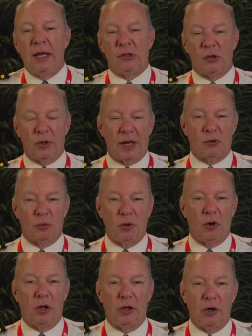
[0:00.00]
And so that's
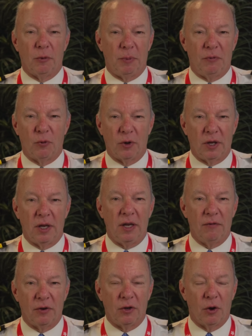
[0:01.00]
real clear before you
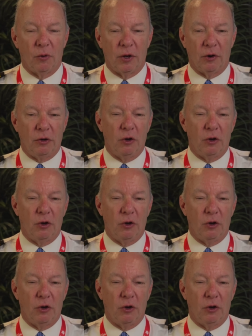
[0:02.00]
even go there and